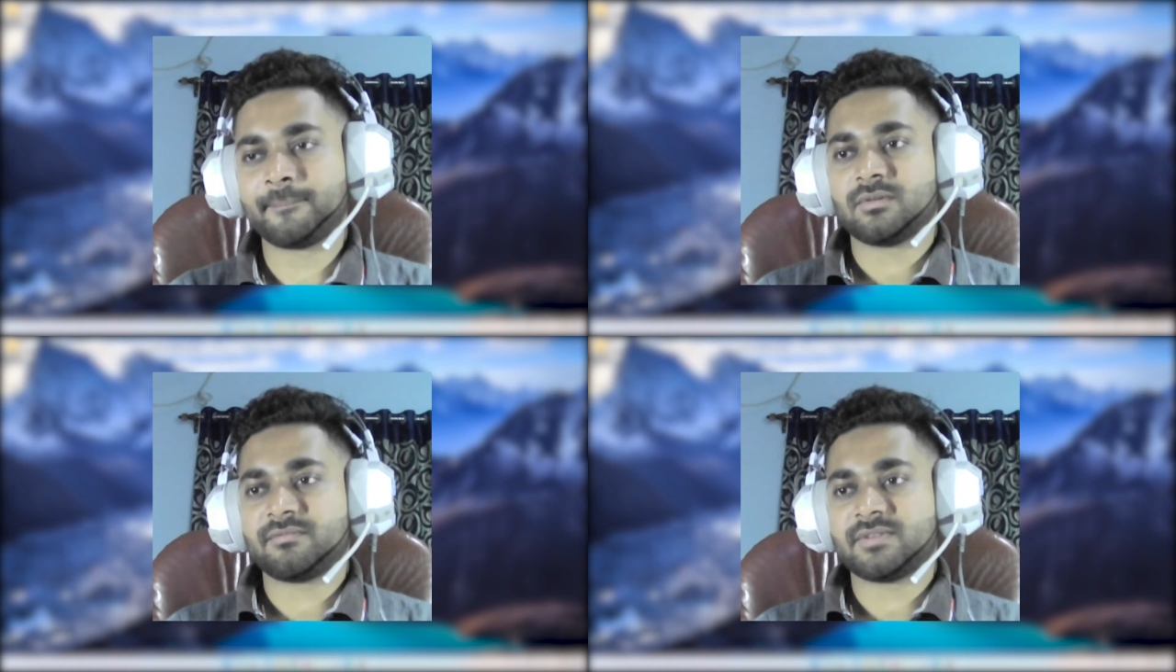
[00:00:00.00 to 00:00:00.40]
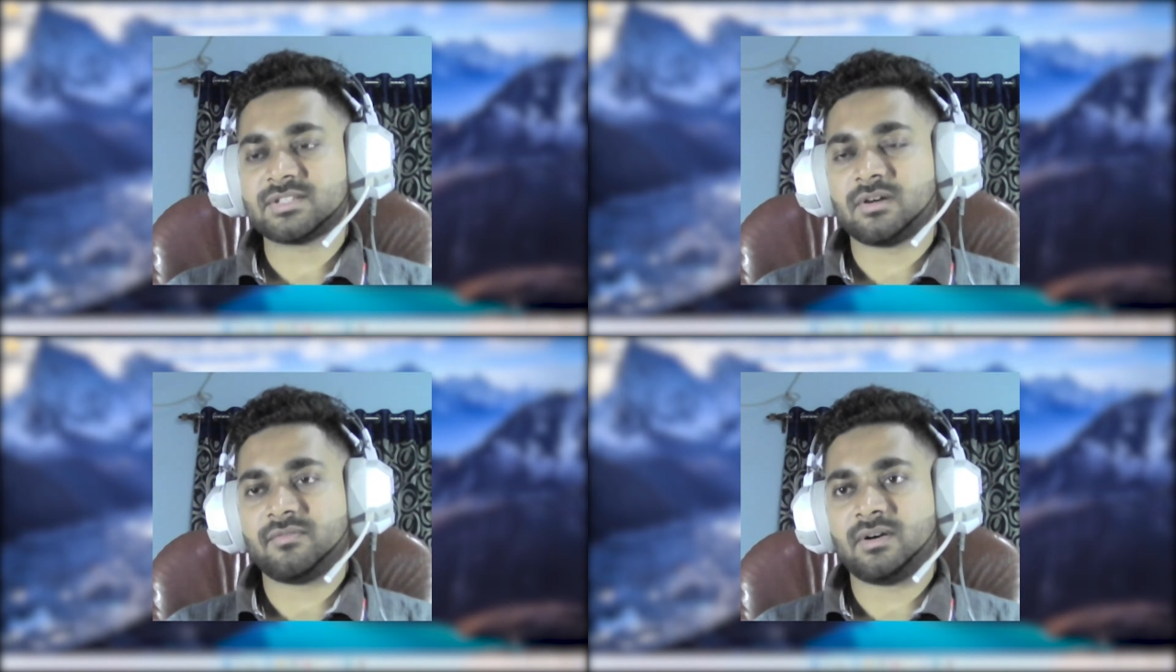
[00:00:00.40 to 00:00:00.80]
So
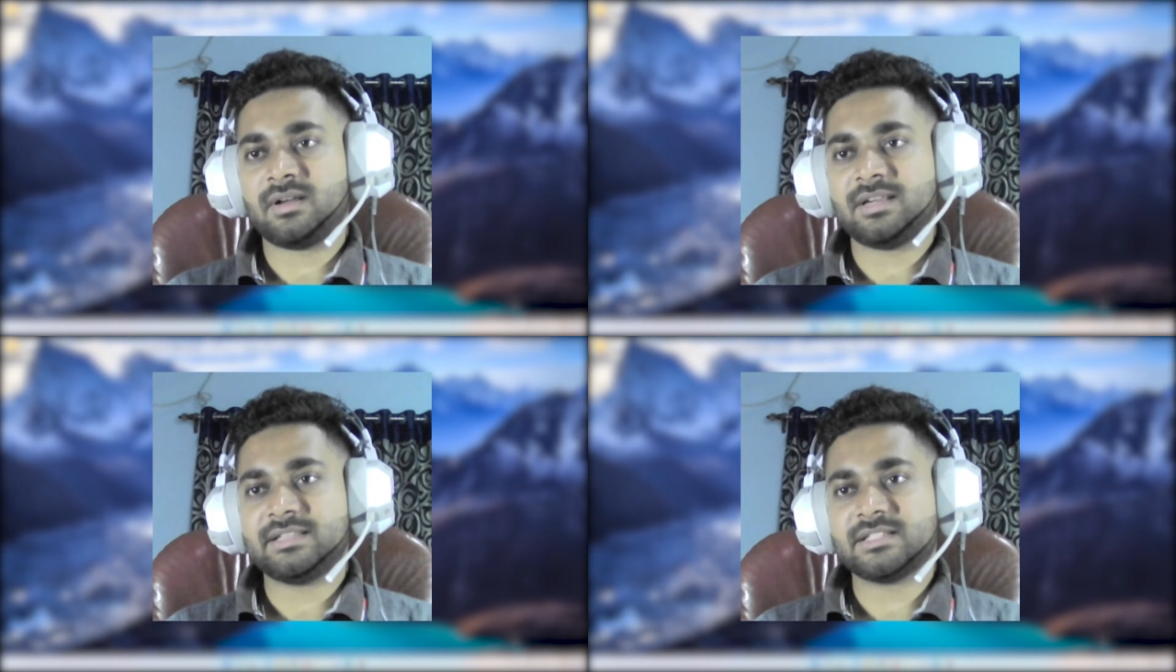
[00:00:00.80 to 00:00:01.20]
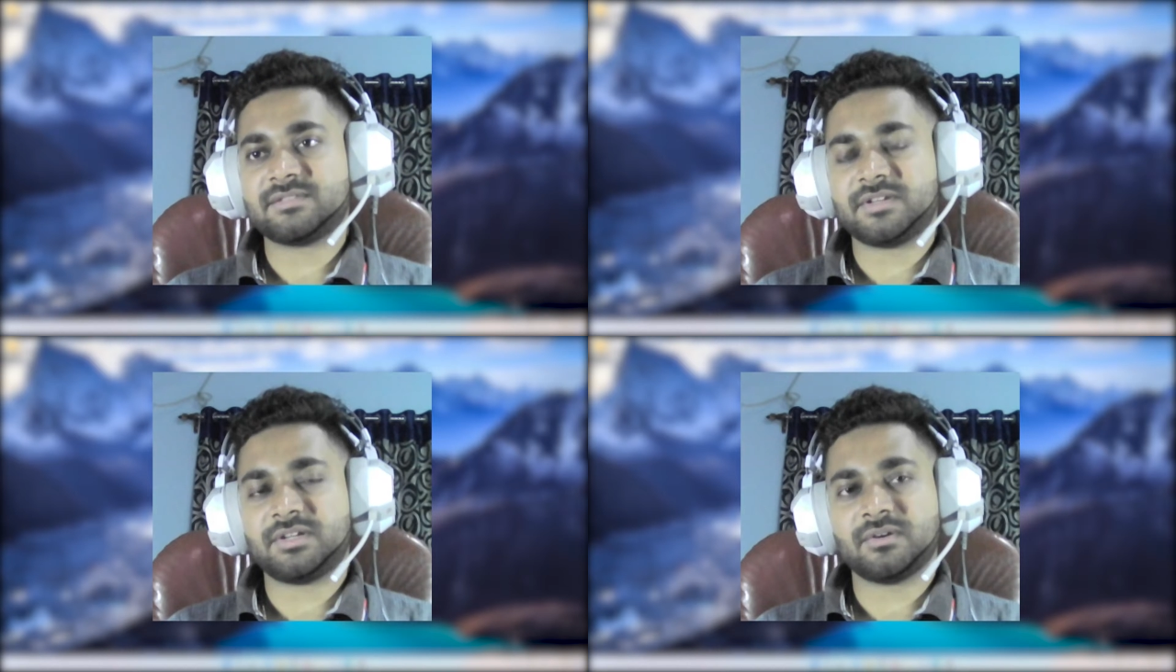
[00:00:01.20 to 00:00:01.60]
first of all, in
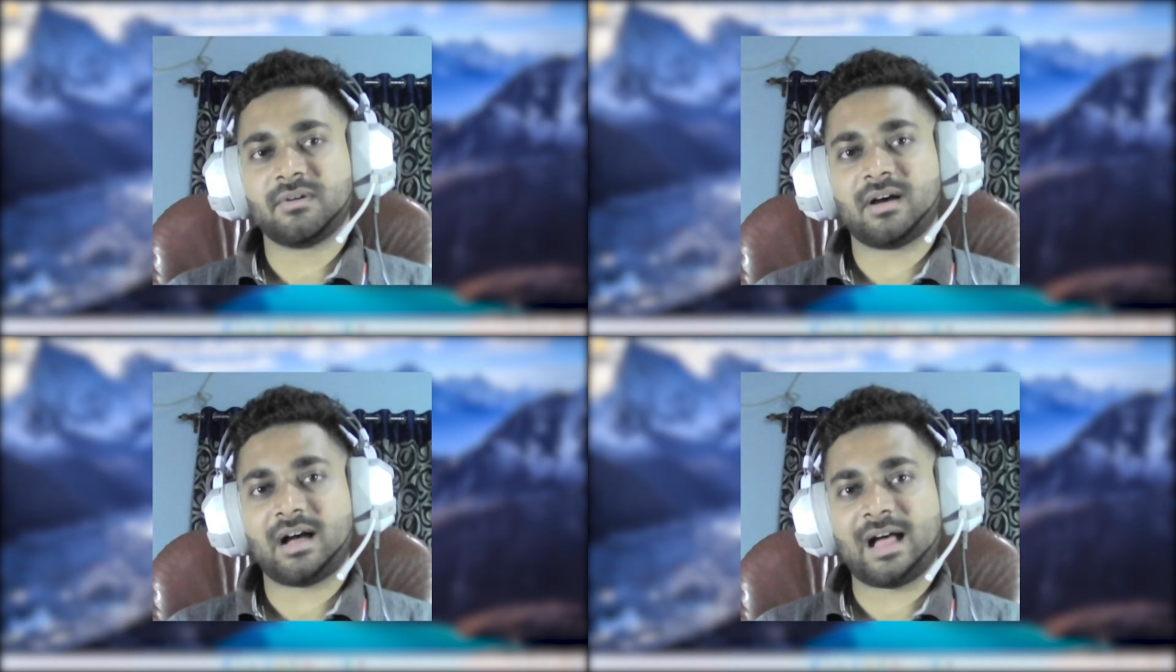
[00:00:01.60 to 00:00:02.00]
this video,